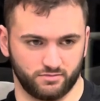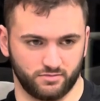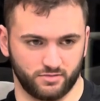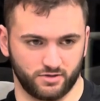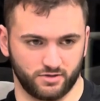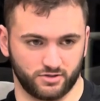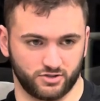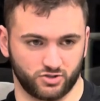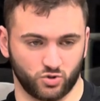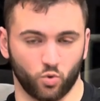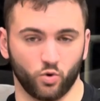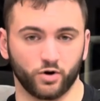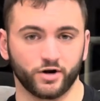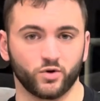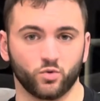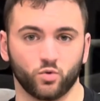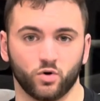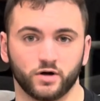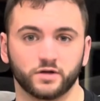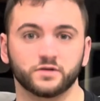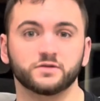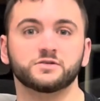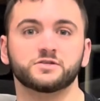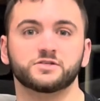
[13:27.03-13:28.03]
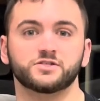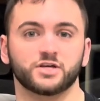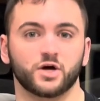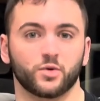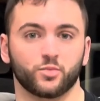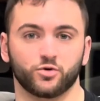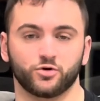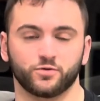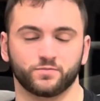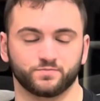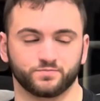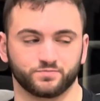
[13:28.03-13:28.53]
21
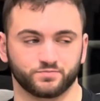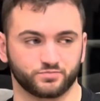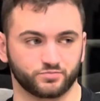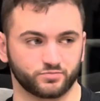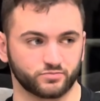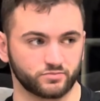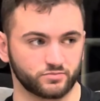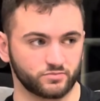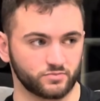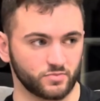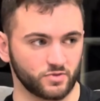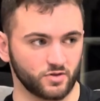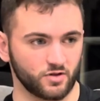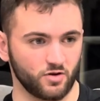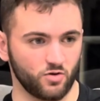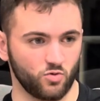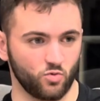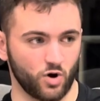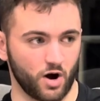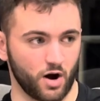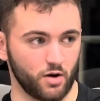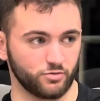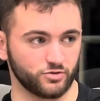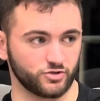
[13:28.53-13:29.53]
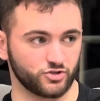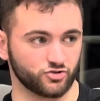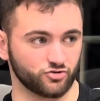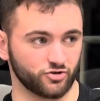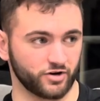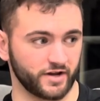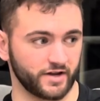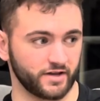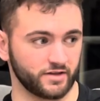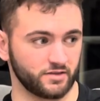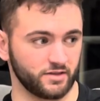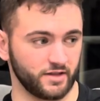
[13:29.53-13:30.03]
summer, where I would
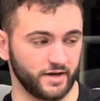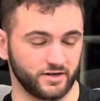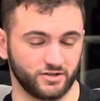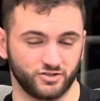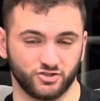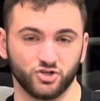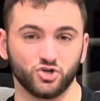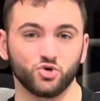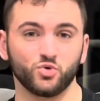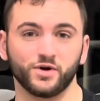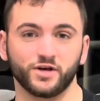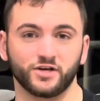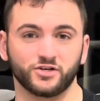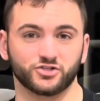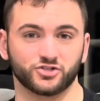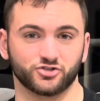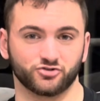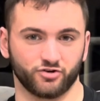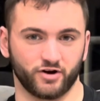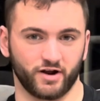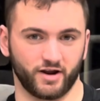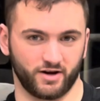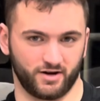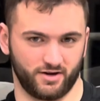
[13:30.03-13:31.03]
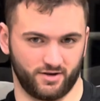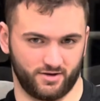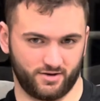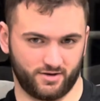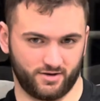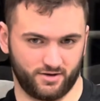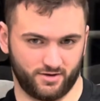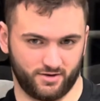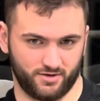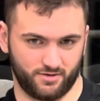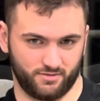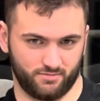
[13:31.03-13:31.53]
train like 2 weeks straight.
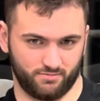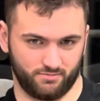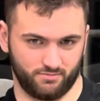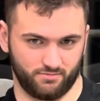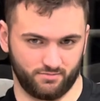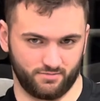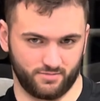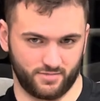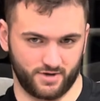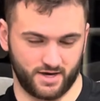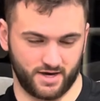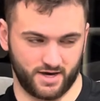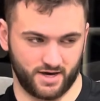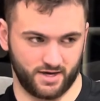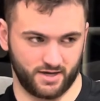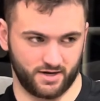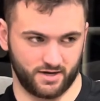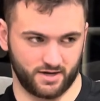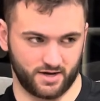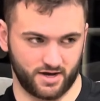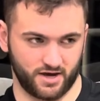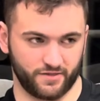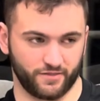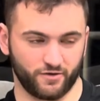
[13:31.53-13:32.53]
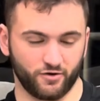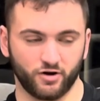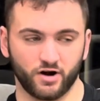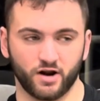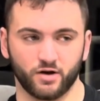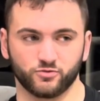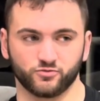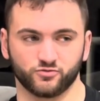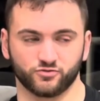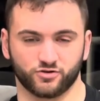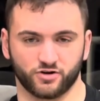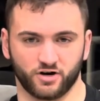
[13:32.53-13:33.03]
And I thought I
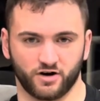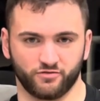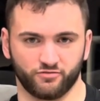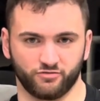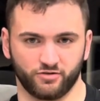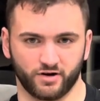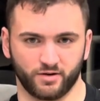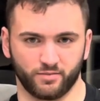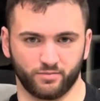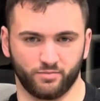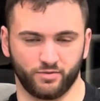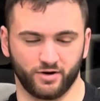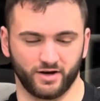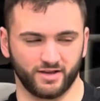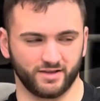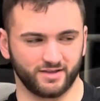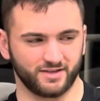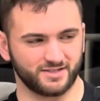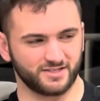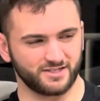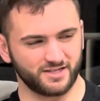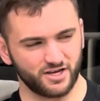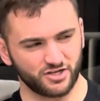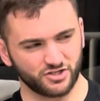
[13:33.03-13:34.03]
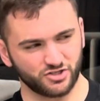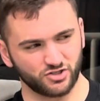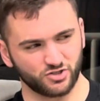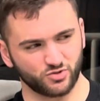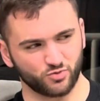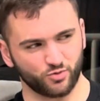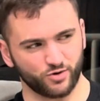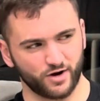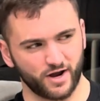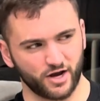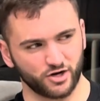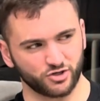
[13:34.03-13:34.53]
was recovering, but the sessions
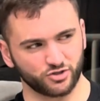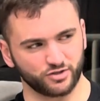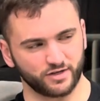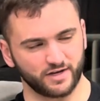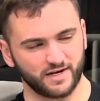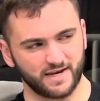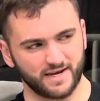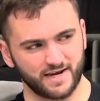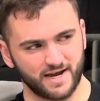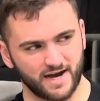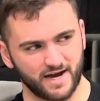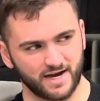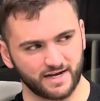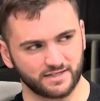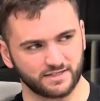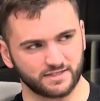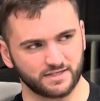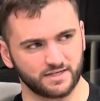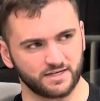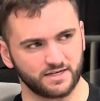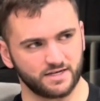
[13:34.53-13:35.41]
were actually not